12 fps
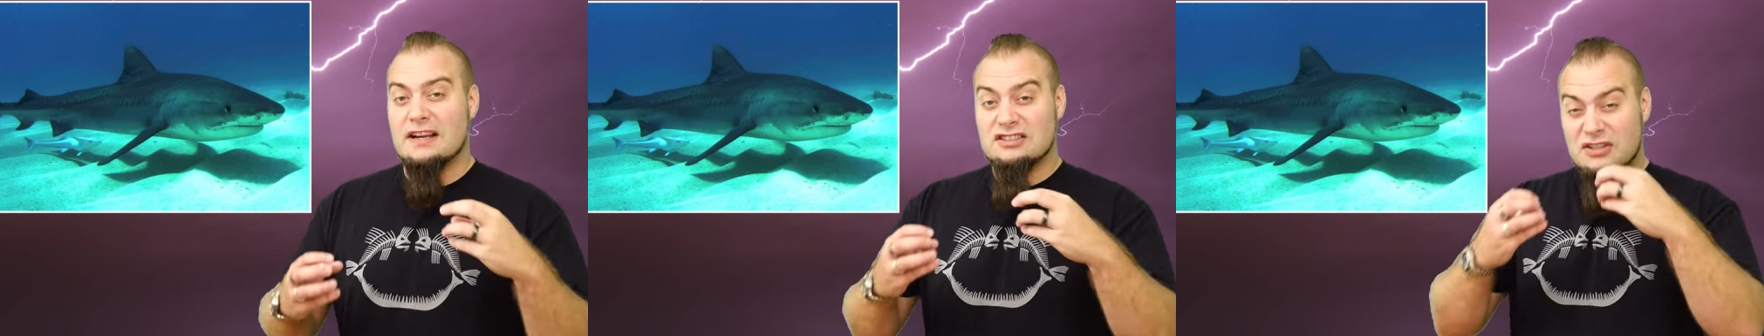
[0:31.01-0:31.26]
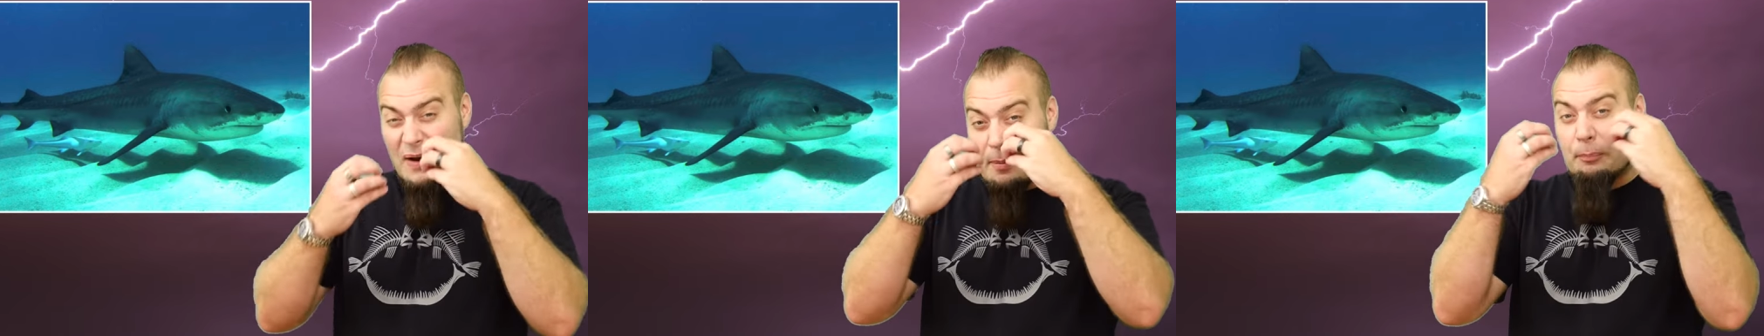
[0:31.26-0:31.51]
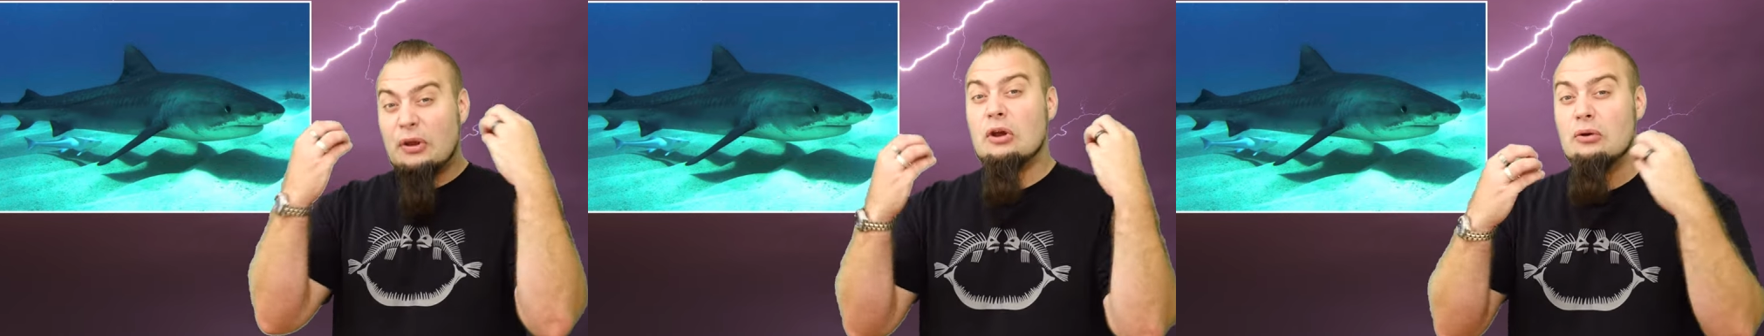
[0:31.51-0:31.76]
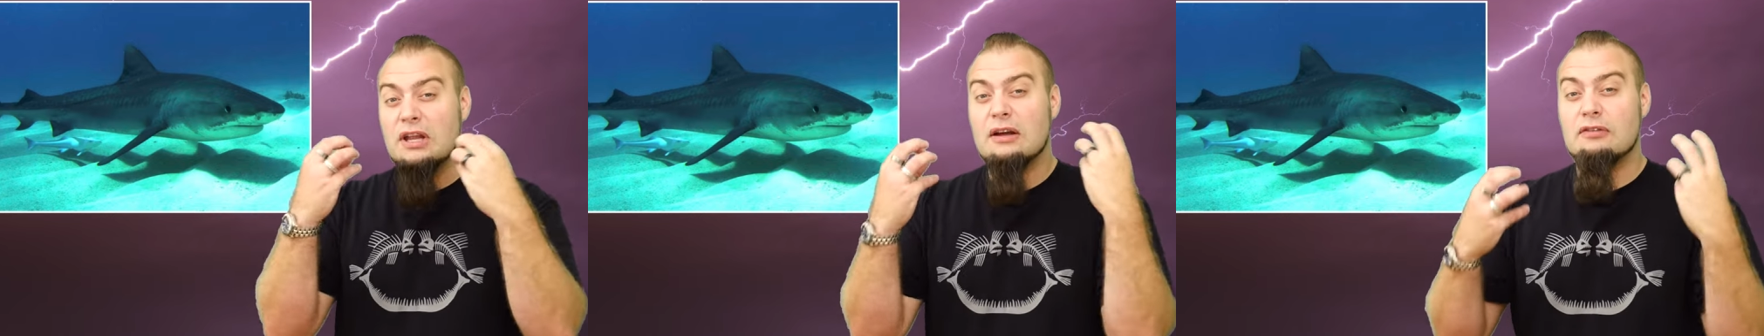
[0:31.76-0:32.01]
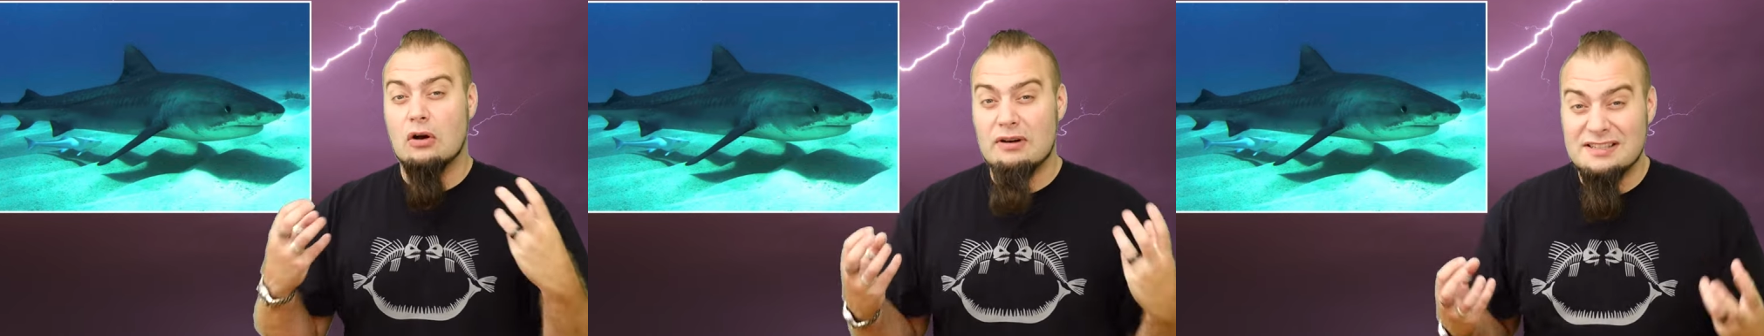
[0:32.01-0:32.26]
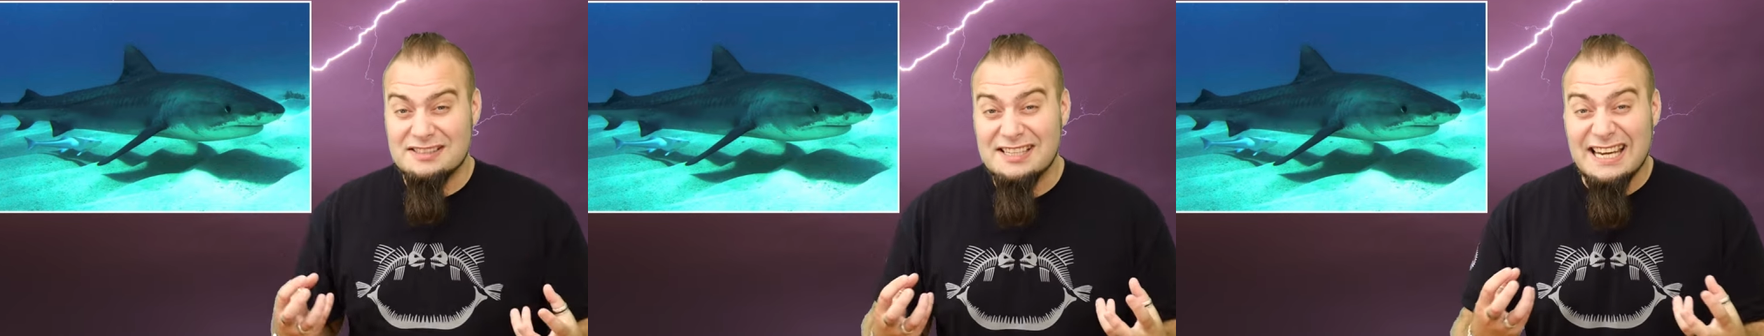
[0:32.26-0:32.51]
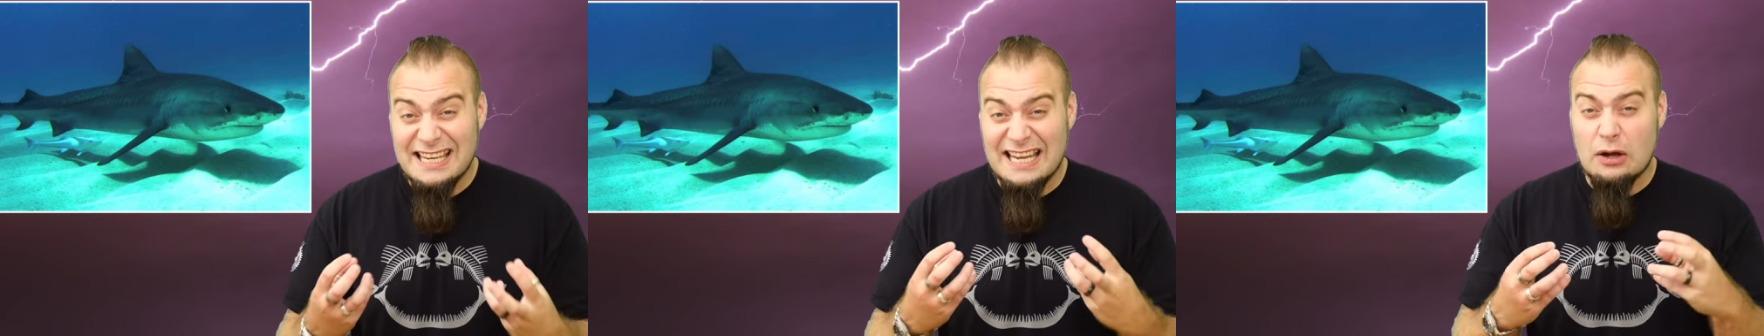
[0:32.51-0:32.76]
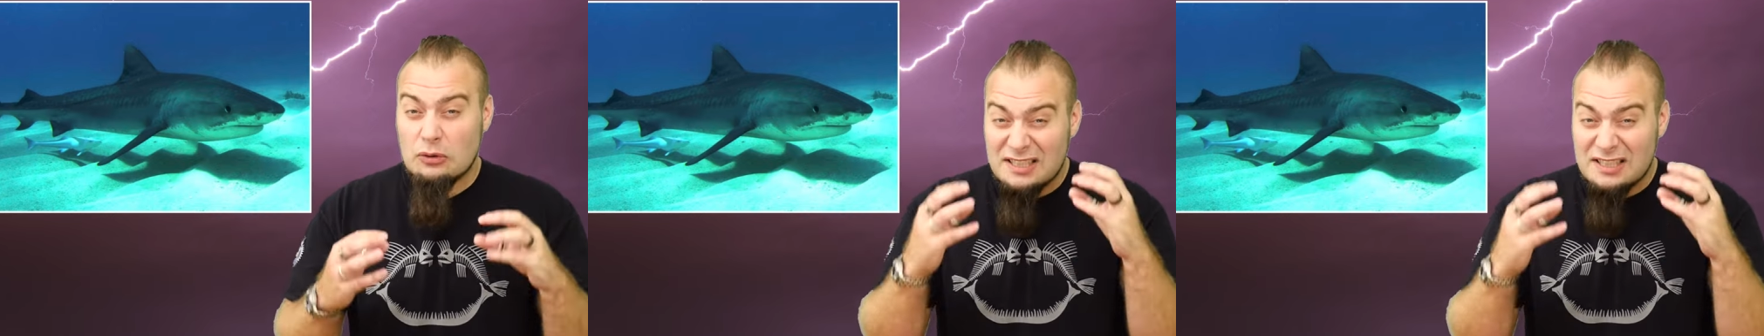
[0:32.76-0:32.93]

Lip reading: Thanks to ampullae of Lorenzini,